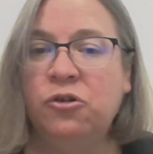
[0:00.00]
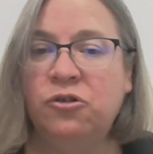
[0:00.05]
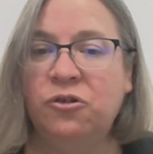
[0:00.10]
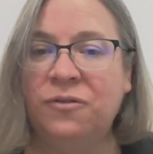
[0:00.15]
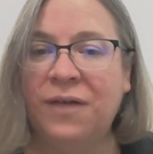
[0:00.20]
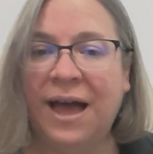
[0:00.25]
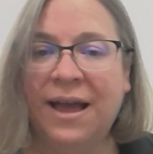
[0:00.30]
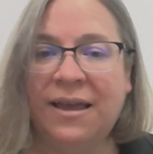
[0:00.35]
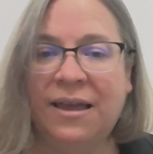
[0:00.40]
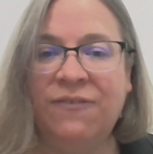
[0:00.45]
So
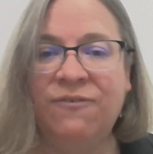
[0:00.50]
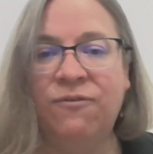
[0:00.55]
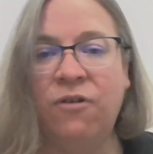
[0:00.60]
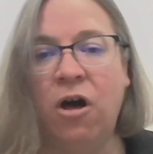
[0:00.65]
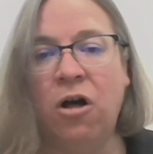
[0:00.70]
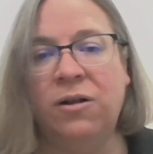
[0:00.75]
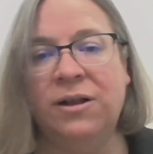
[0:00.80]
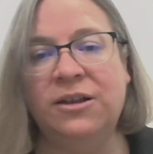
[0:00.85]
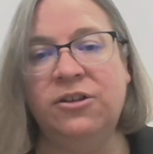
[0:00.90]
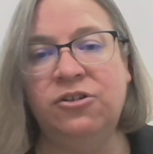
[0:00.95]
that can
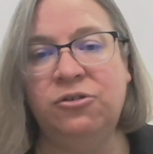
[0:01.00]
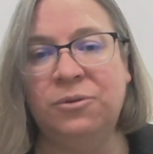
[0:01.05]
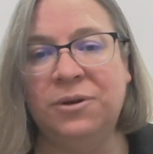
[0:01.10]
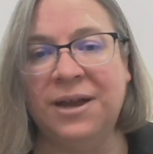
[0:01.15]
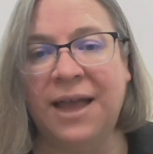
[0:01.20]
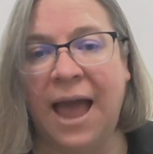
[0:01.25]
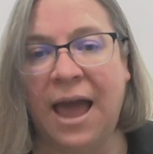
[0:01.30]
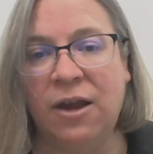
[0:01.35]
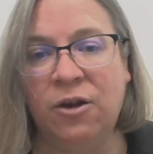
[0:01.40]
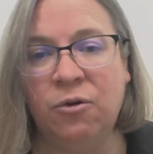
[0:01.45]
fall into
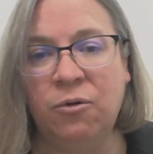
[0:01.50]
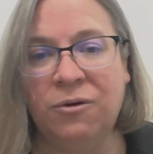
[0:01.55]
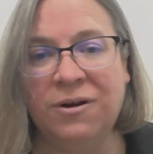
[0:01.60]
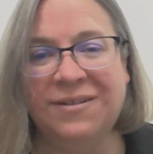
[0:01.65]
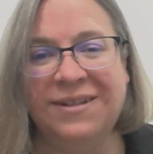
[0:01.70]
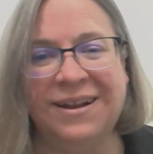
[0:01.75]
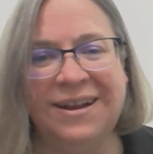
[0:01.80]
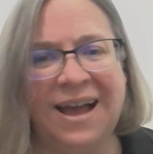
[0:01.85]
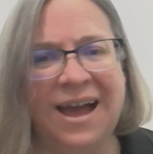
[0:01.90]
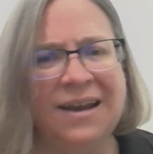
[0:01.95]
a category
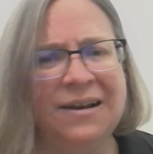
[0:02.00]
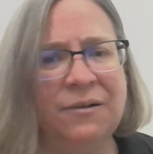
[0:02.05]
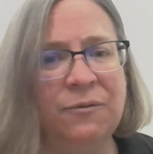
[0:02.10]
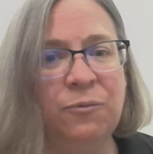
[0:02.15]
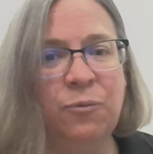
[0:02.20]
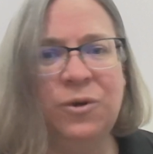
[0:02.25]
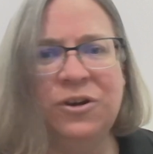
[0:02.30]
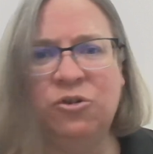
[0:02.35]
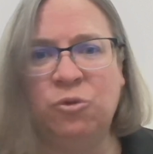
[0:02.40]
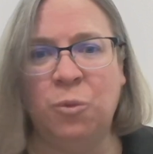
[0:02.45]
that kind
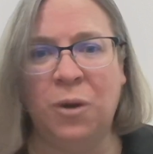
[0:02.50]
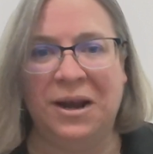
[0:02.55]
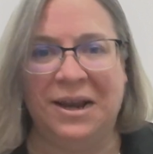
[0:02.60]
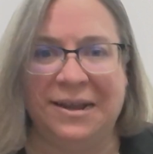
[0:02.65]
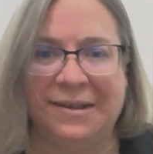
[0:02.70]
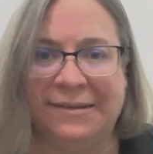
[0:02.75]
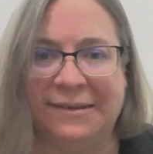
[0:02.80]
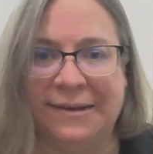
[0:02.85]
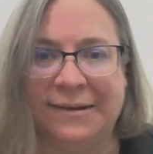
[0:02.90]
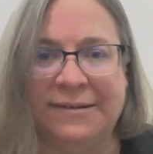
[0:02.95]
of, which one
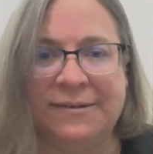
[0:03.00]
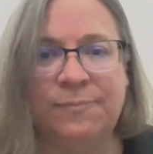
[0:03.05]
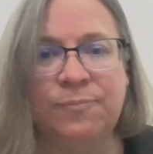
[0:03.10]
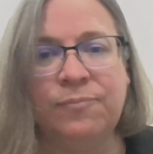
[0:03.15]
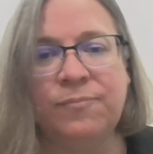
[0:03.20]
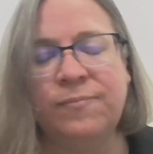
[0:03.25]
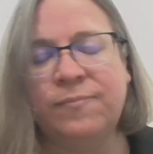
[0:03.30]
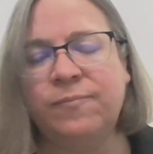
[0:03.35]
is it?